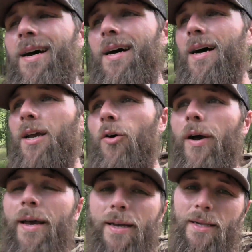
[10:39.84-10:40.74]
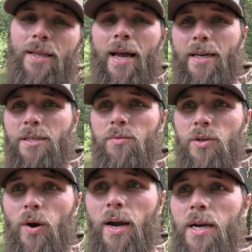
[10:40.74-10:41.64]
go ahead, like,
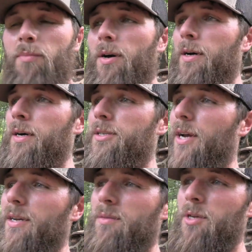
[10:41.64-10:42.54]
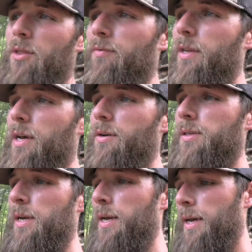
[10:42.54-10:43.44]
subscribe, check out some of the other videos,
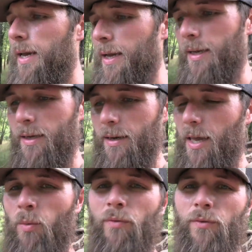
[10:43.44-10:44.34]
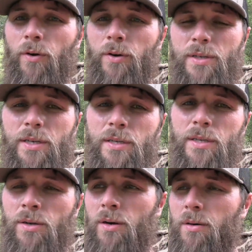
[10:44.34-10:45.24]
and I can't wait for season to
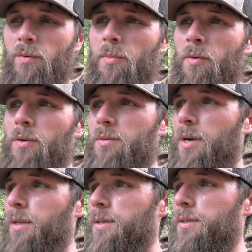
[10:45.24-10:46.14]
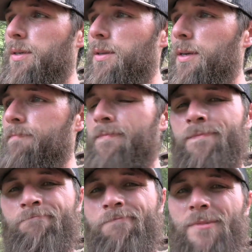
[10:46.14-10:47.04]
start. We'll be rolling some content to you
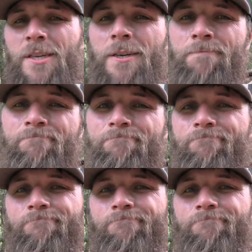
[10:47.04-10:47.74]
then. See ya.